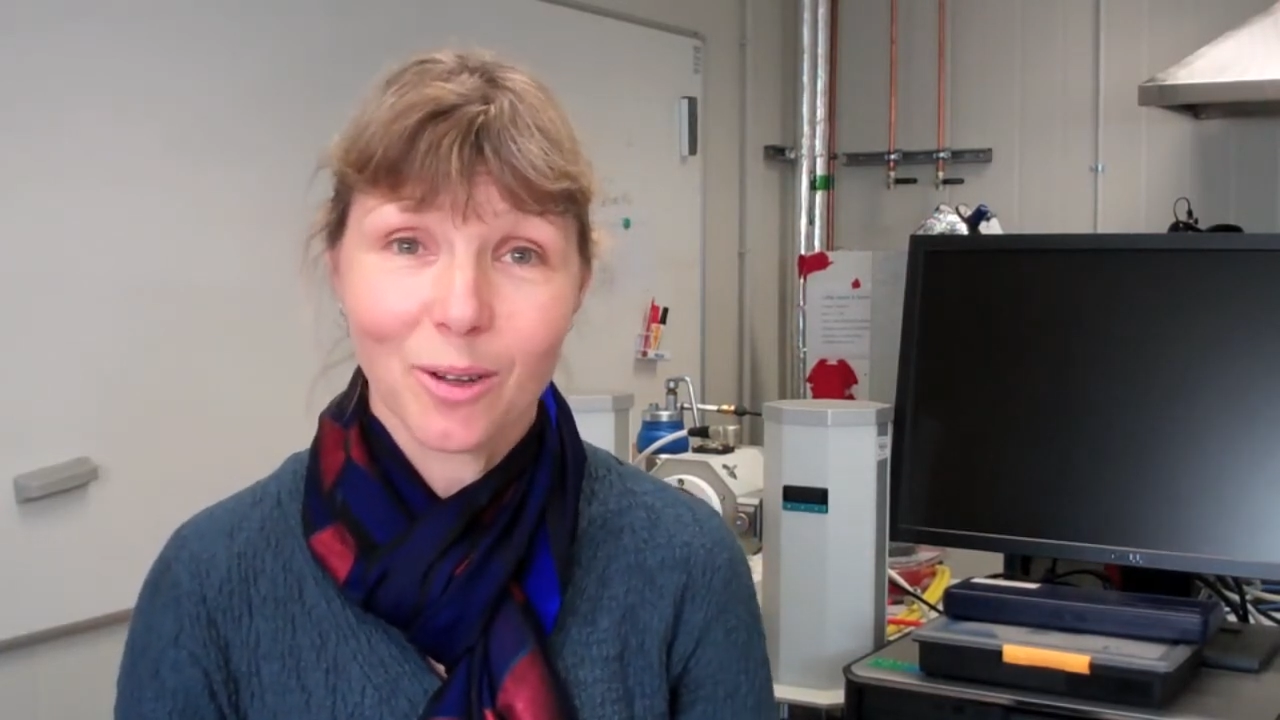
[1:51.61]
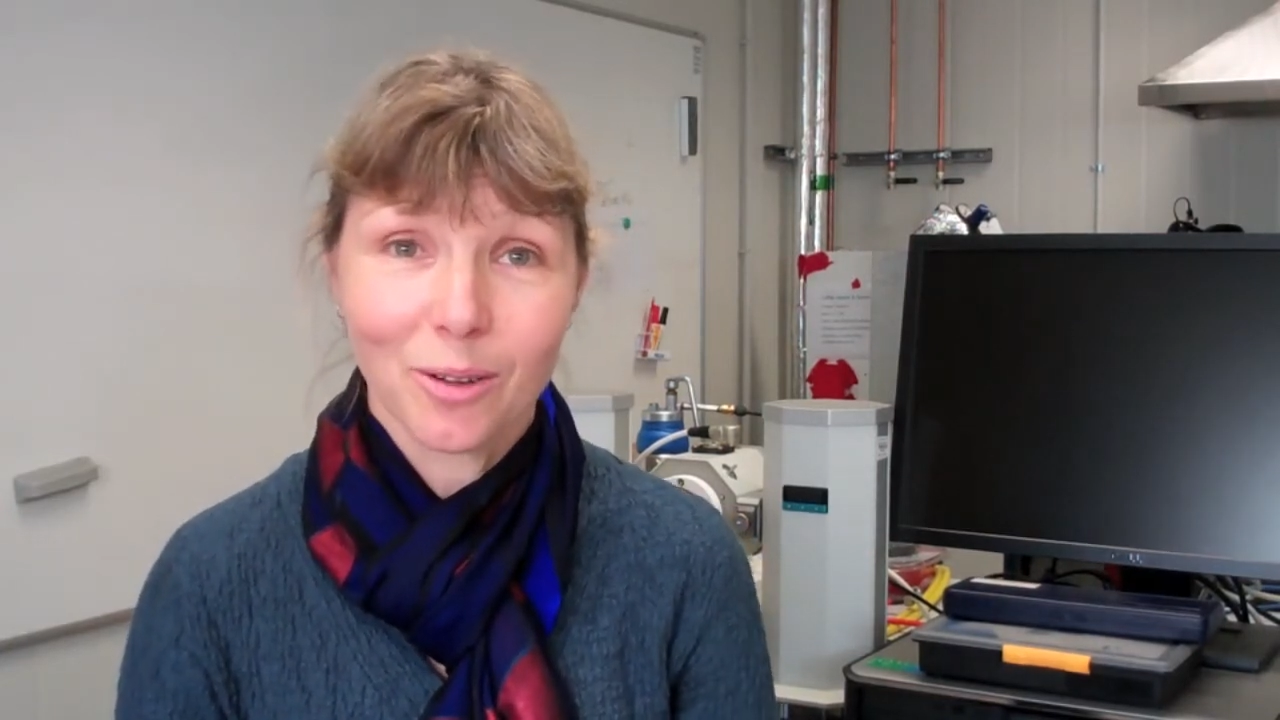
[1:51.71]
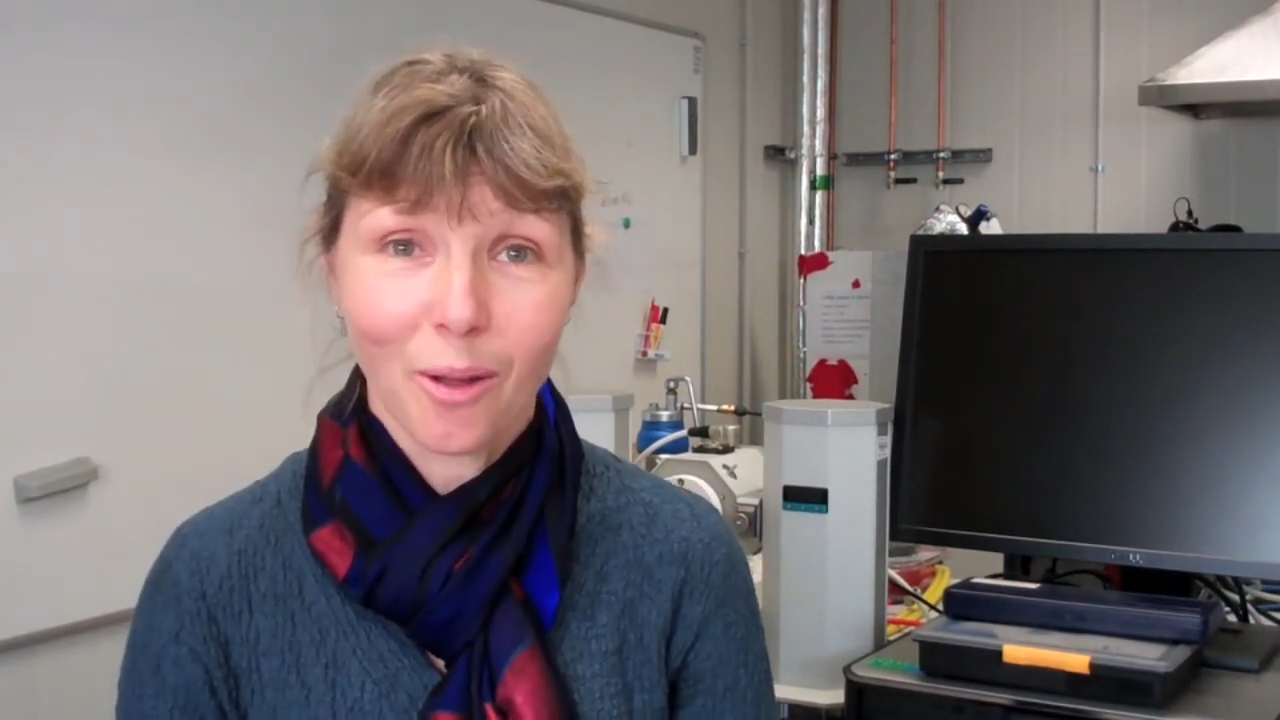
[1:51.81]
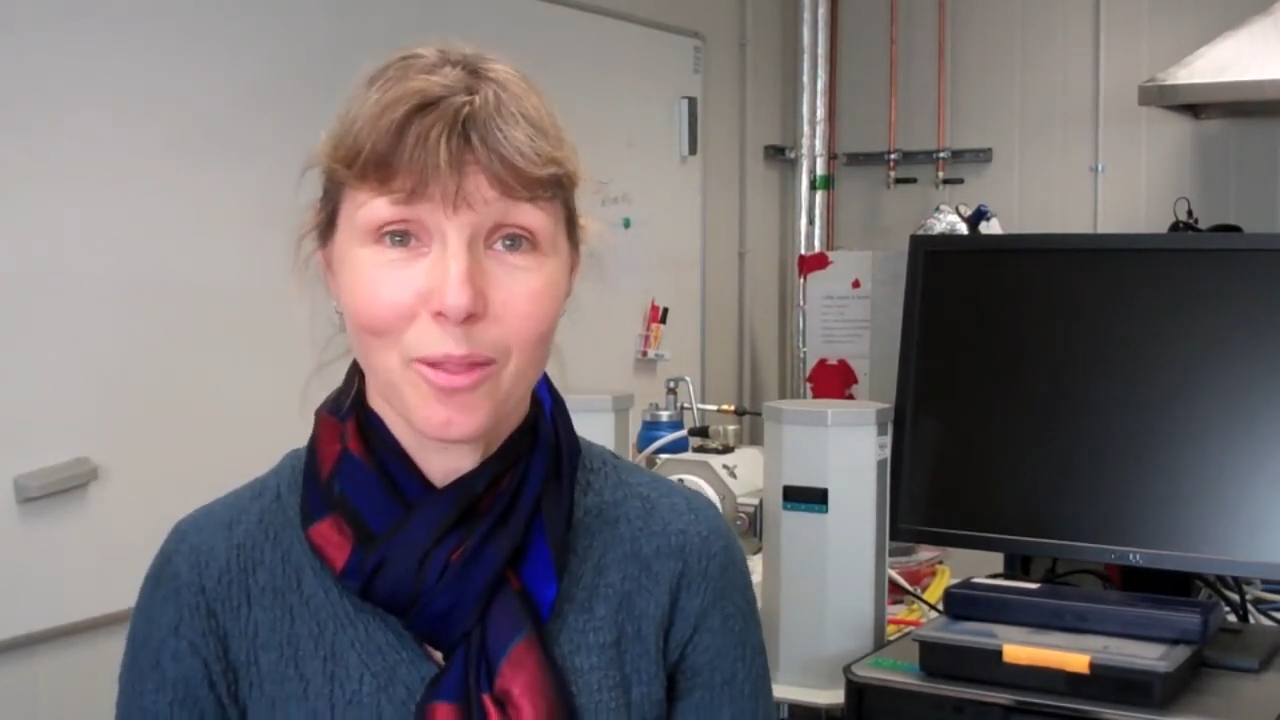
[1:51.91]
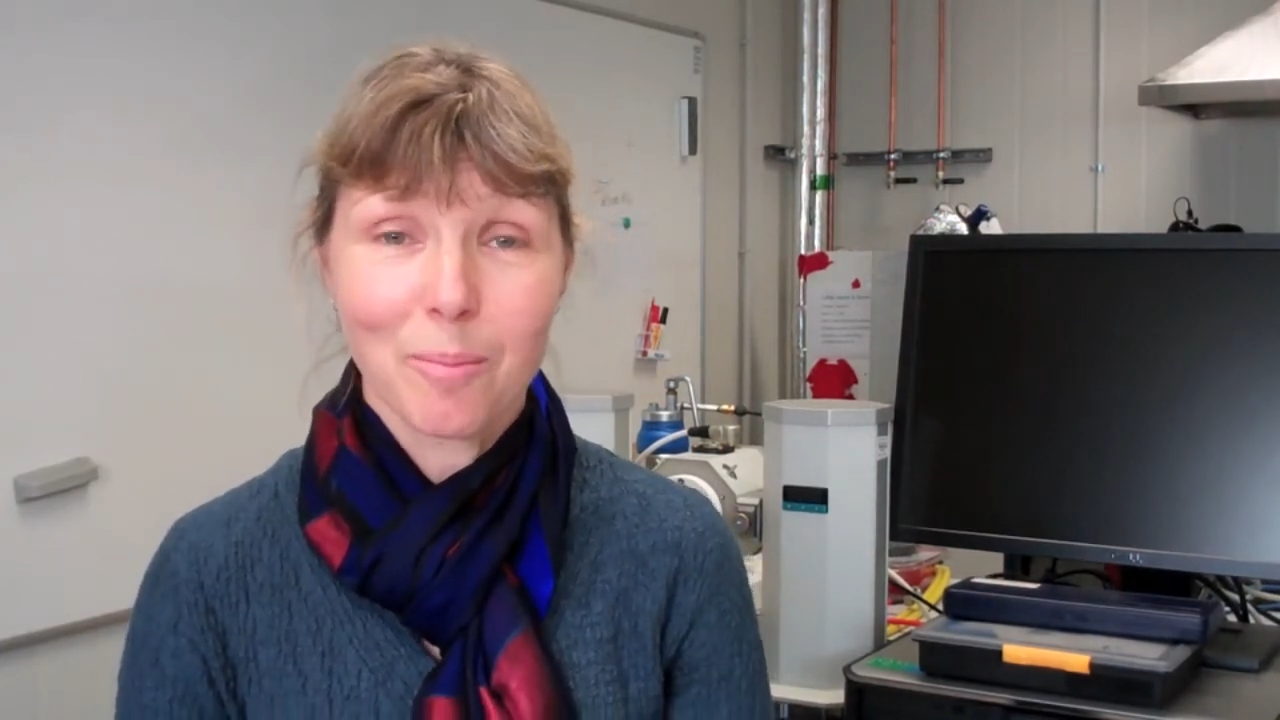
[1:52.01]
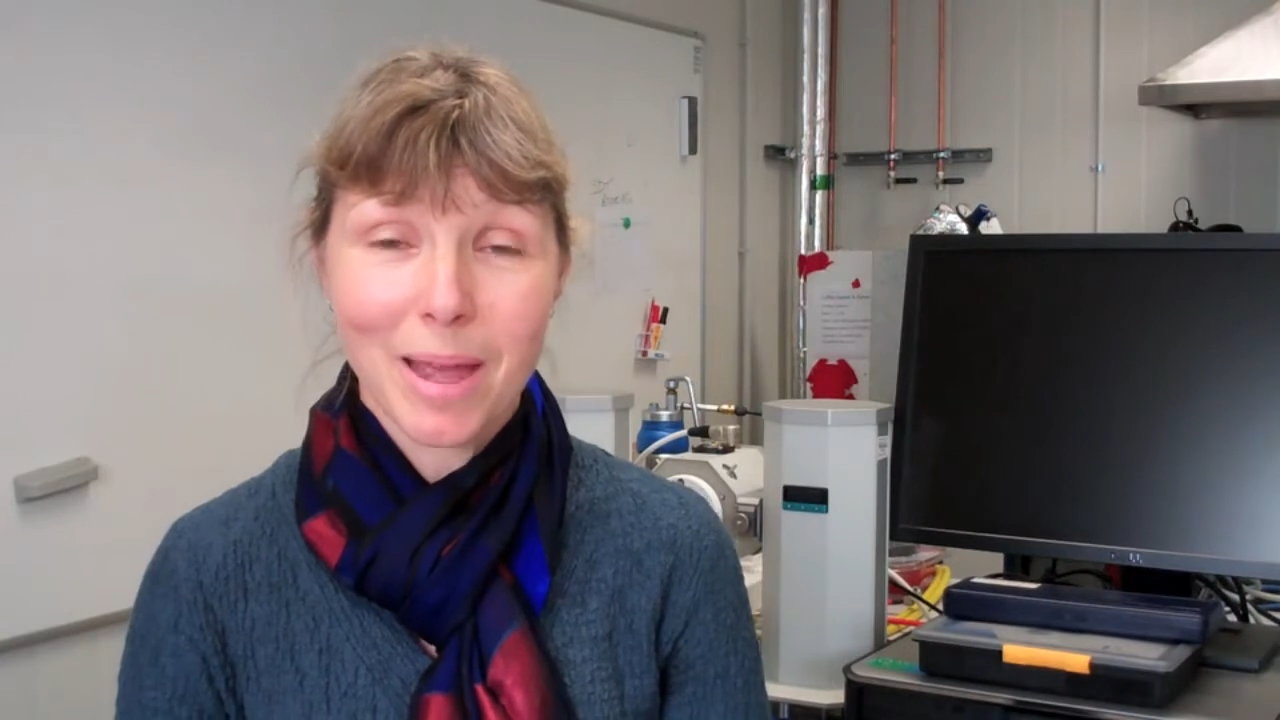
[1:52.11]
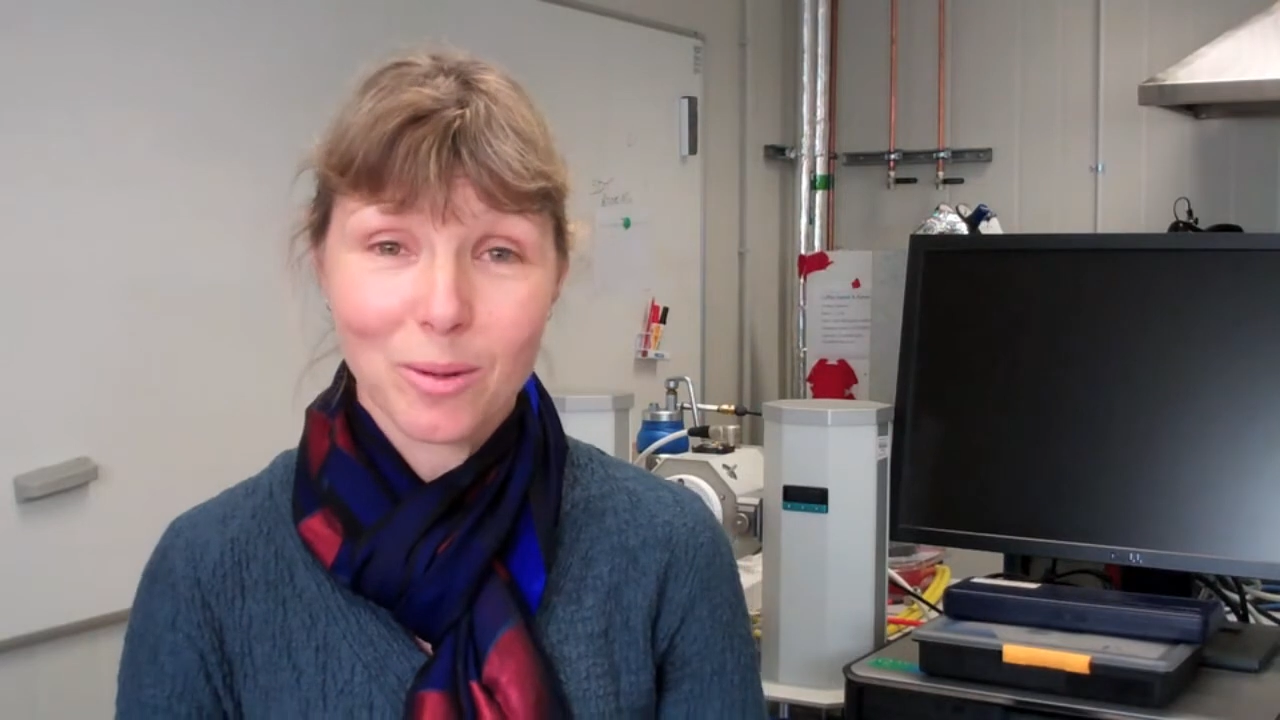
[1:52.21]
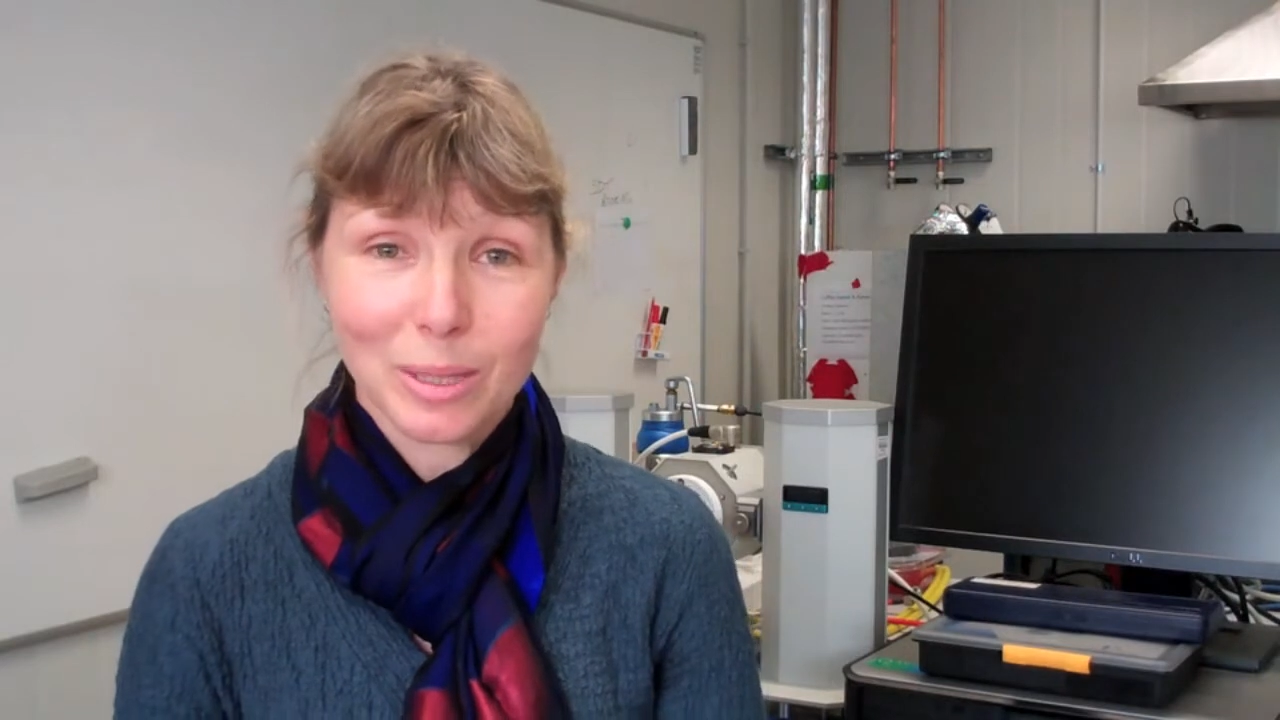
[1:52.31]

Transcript: on the bed